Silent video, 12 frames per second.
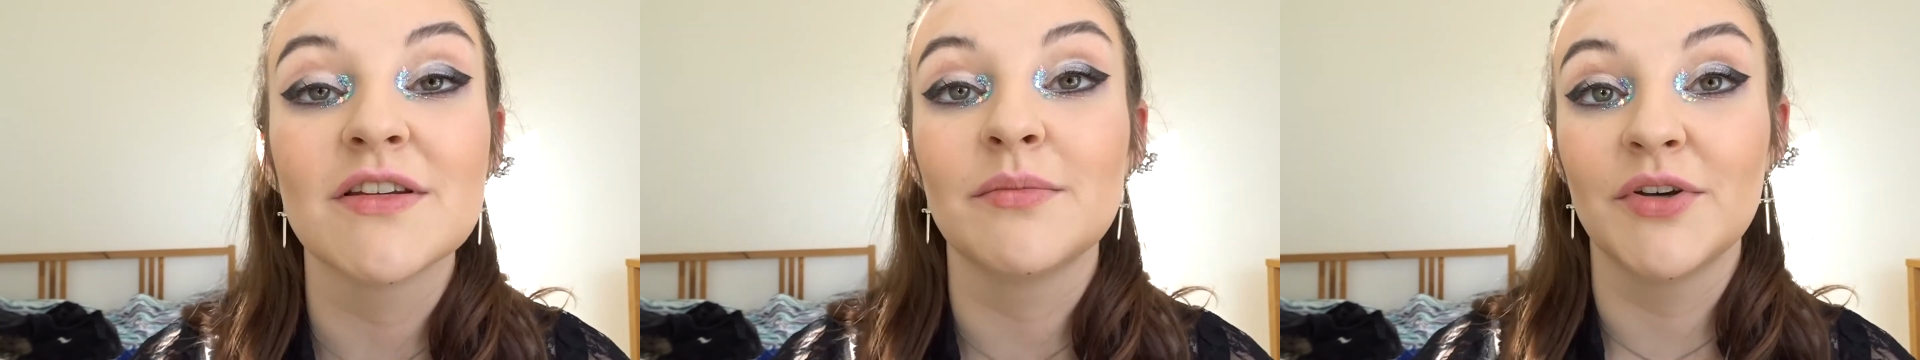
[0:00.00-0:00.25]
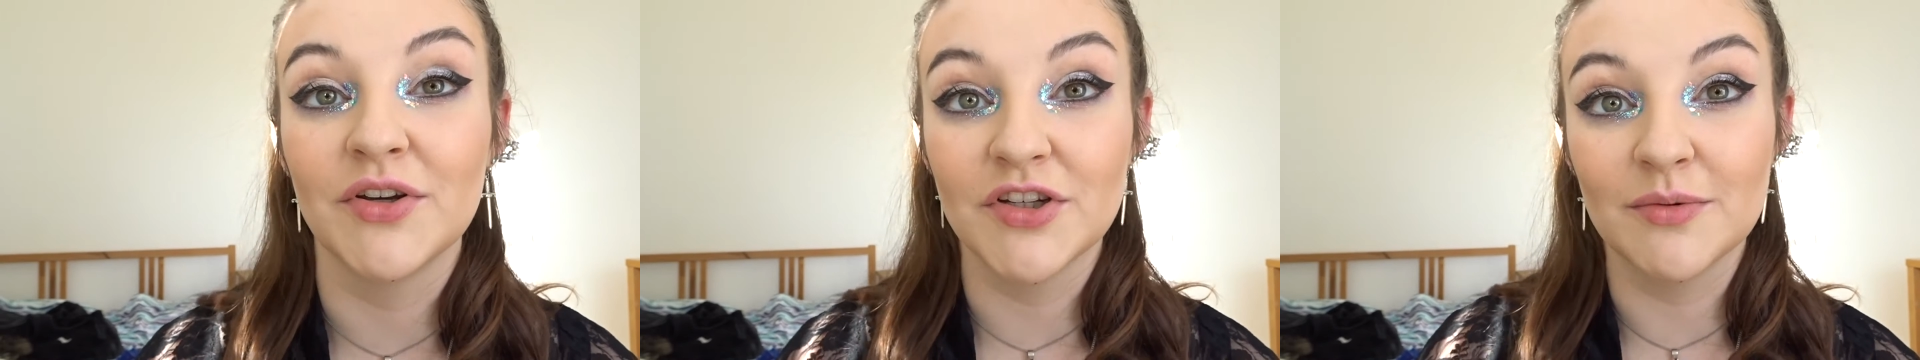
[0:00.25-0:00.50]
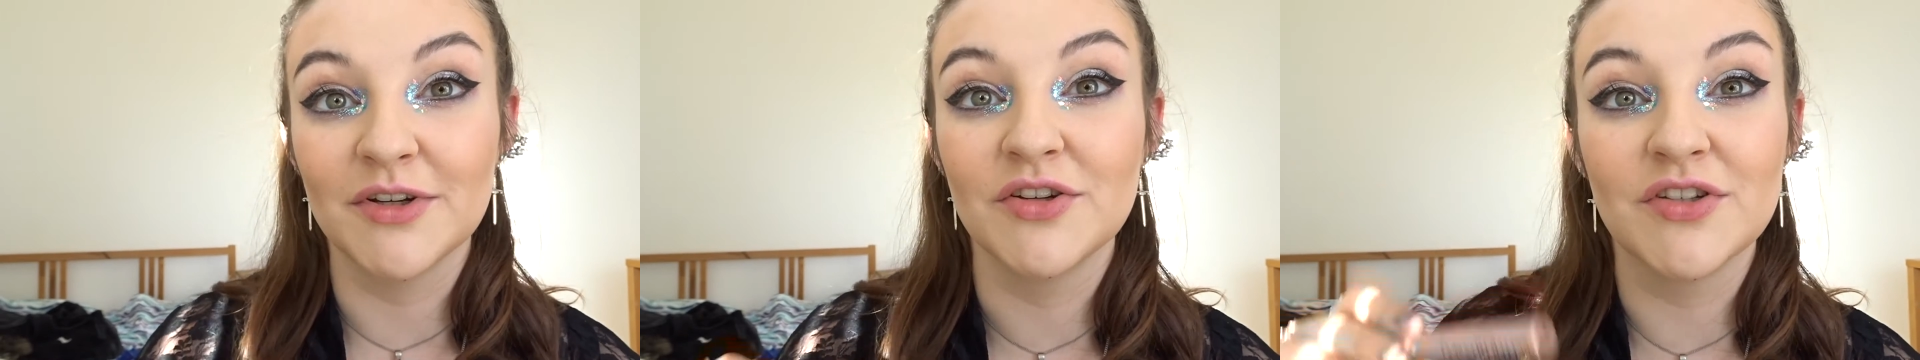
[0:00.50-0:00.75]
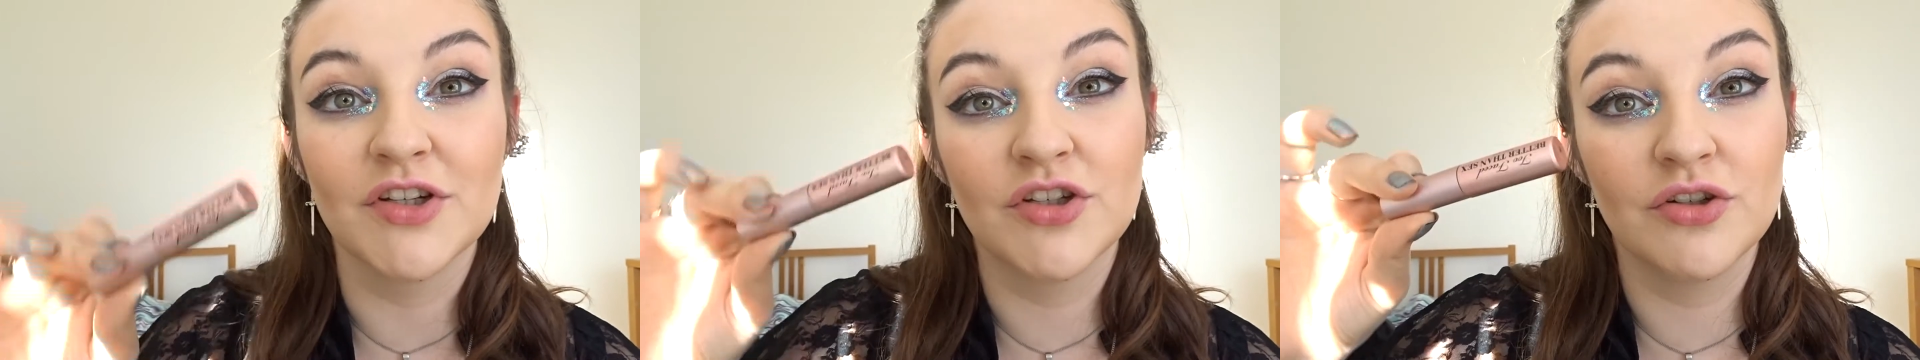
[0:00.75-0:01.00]
So I'm going to be
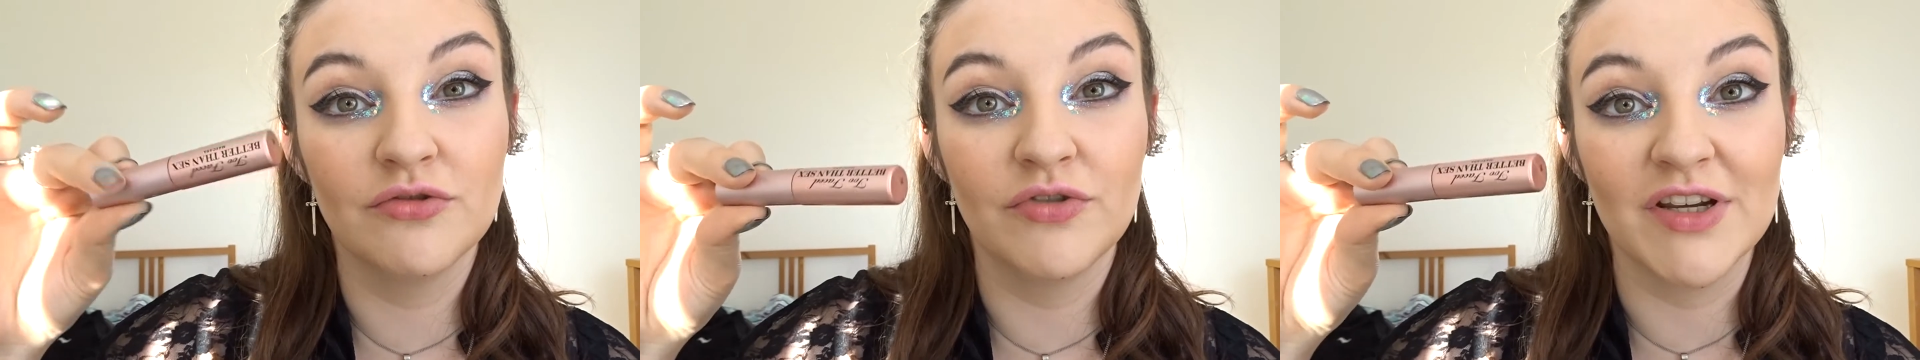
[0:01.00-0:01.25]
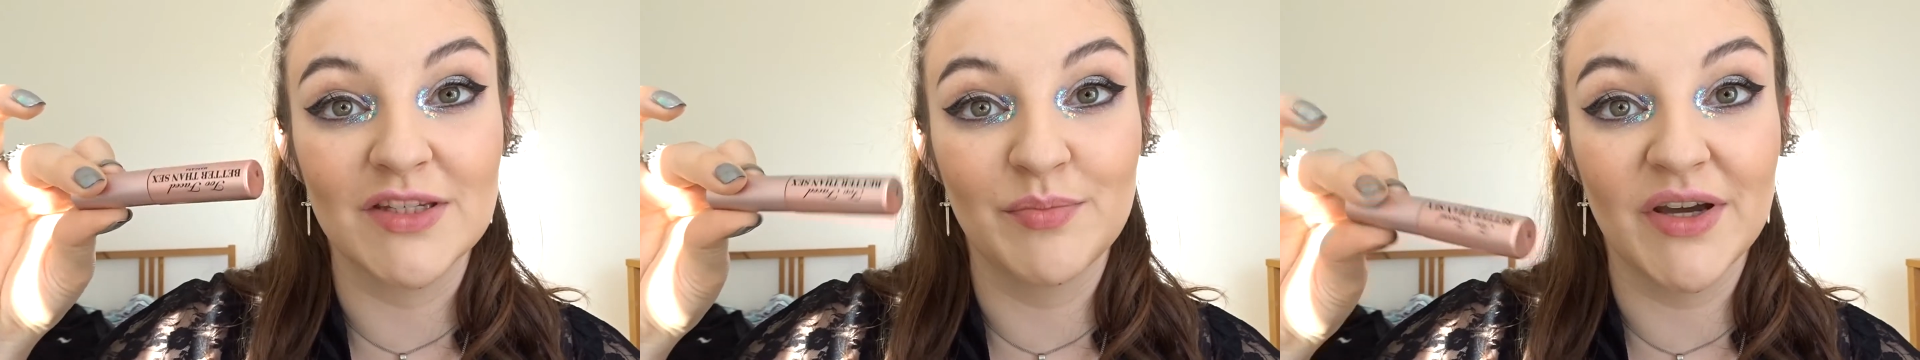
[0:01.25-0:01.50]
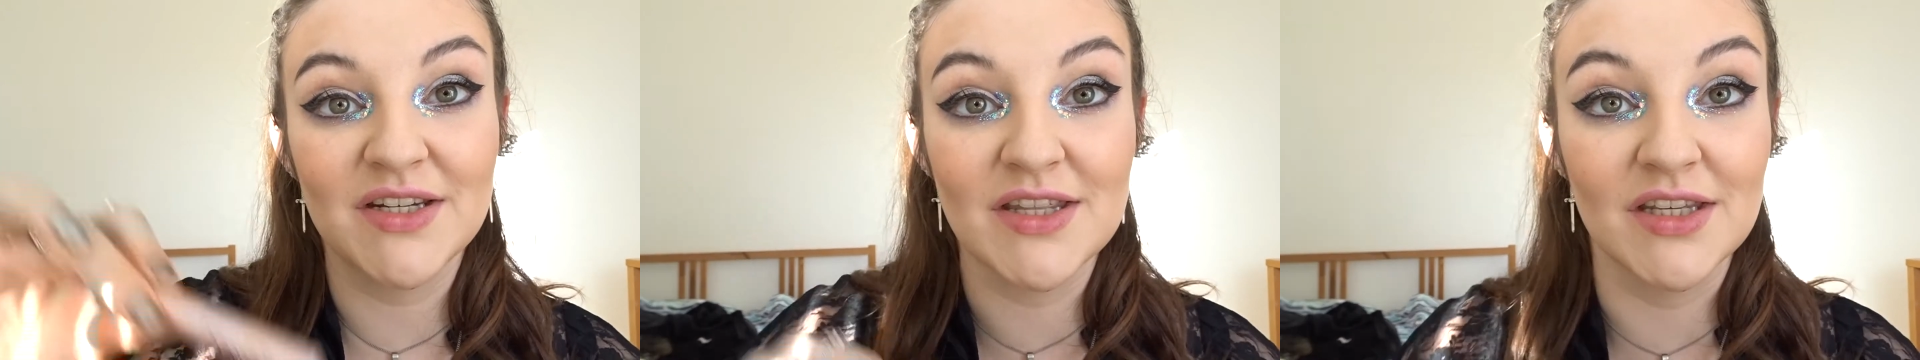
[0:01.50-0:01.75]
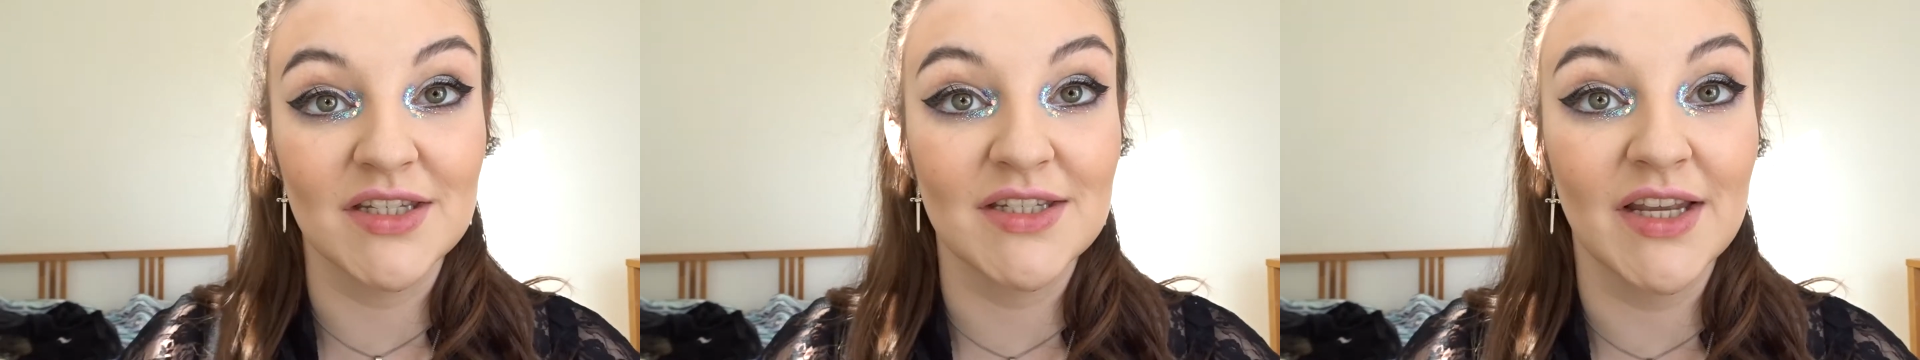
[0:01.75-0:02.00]
using Too Faced Better
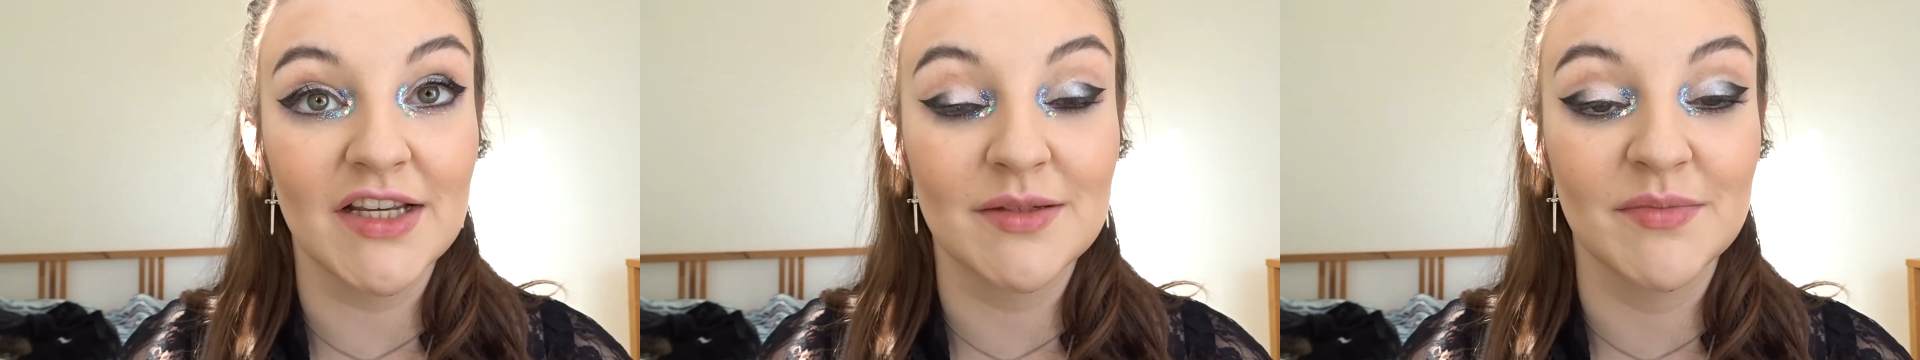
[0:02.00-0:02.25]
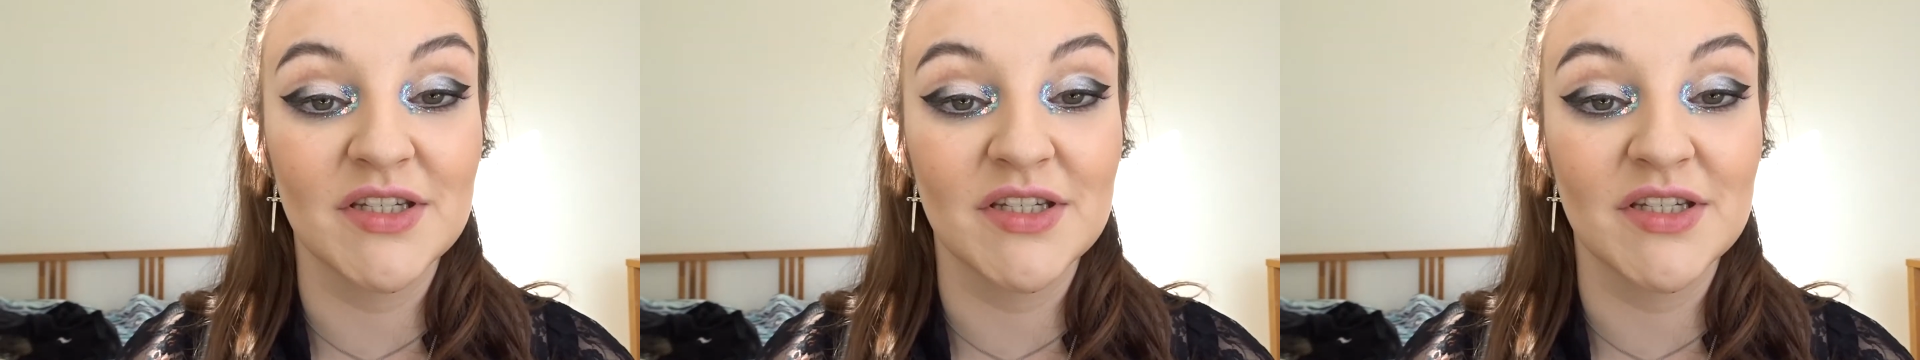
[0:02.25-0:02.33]
Than Sex